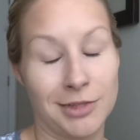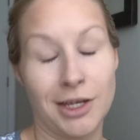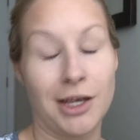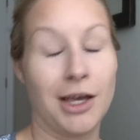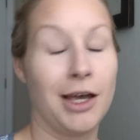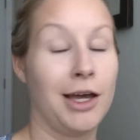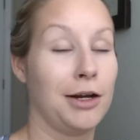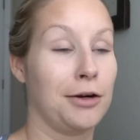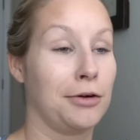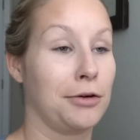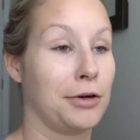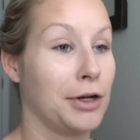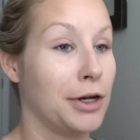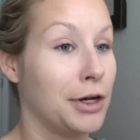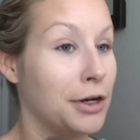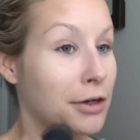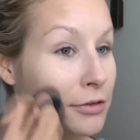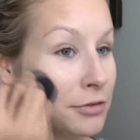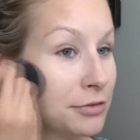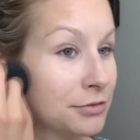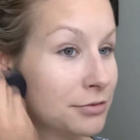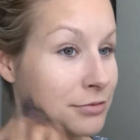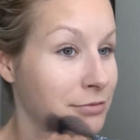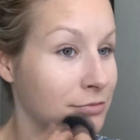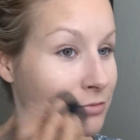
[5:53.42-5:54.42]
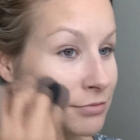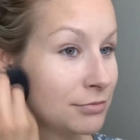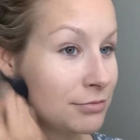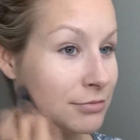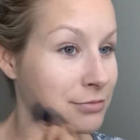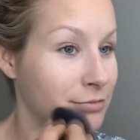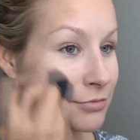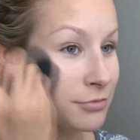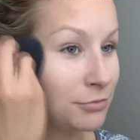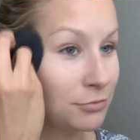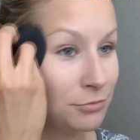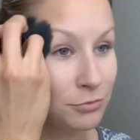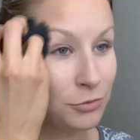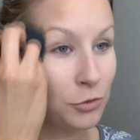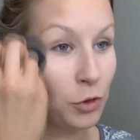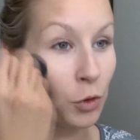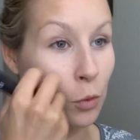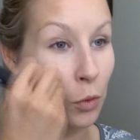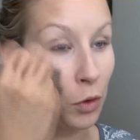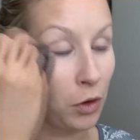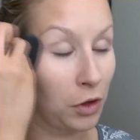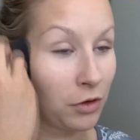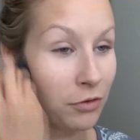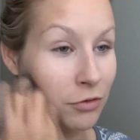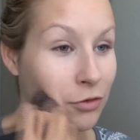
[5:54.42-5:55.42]
I don't know the
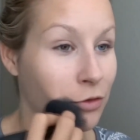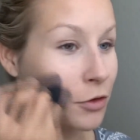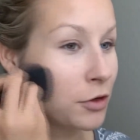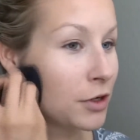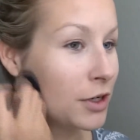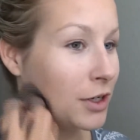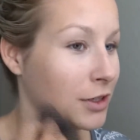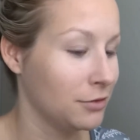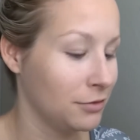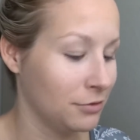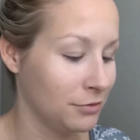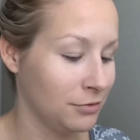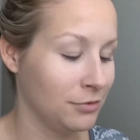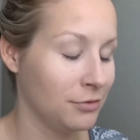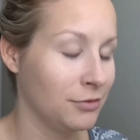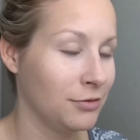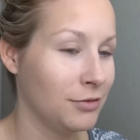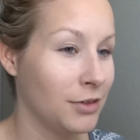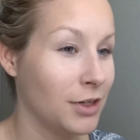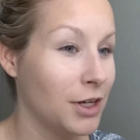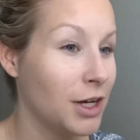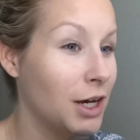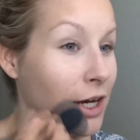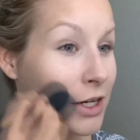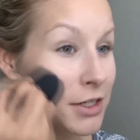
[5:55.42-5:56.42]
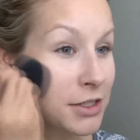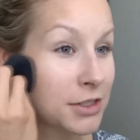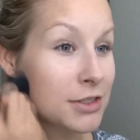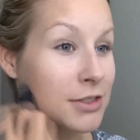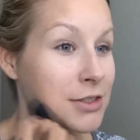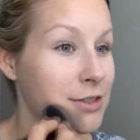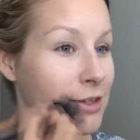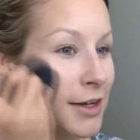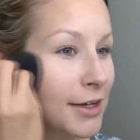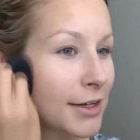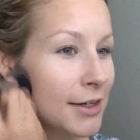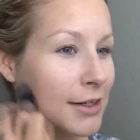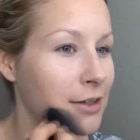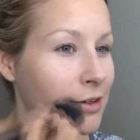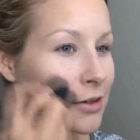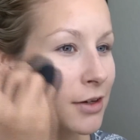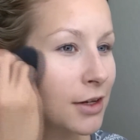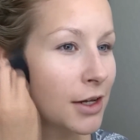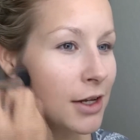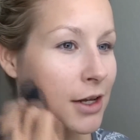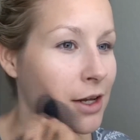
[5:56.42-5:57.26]
word for it, I just like it.